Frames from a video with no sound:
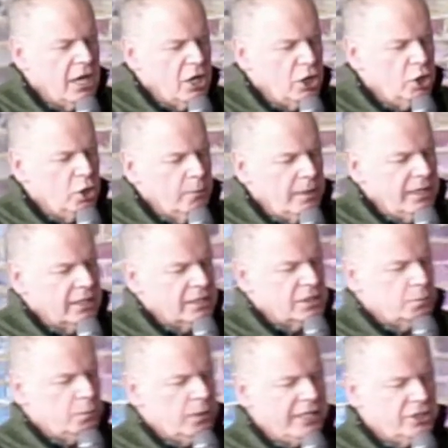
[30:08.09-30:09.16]
human
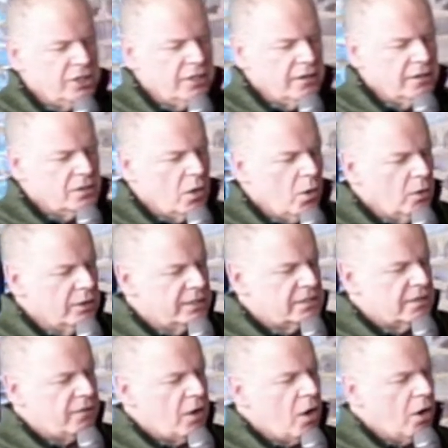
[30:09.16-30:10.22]
expression, this wholeness
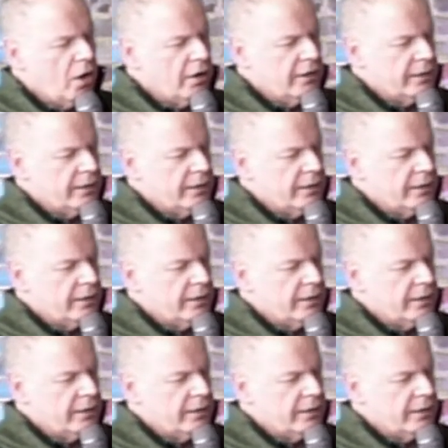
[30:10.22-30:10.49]
of heart